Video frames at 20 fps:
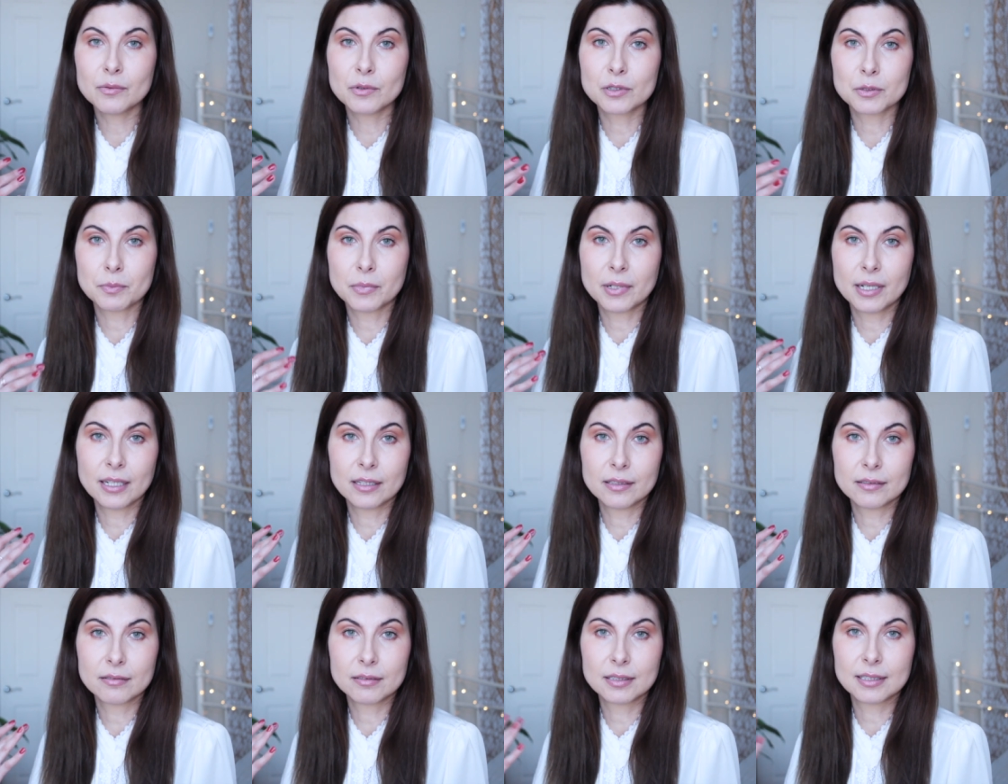It was
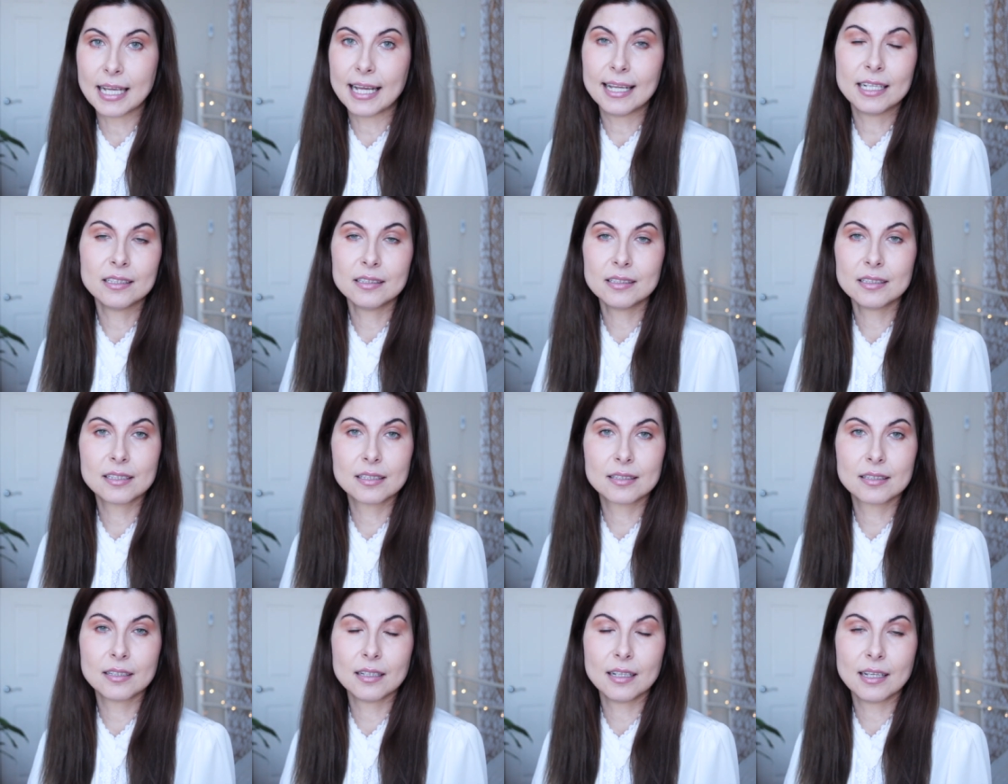my scent,
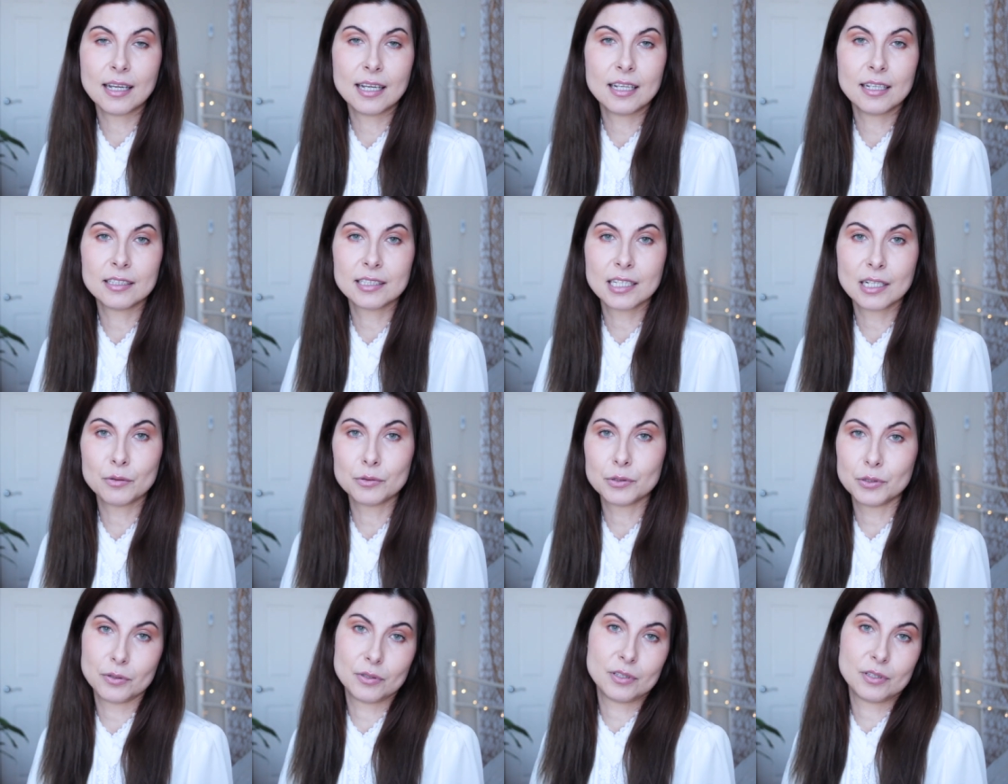and I would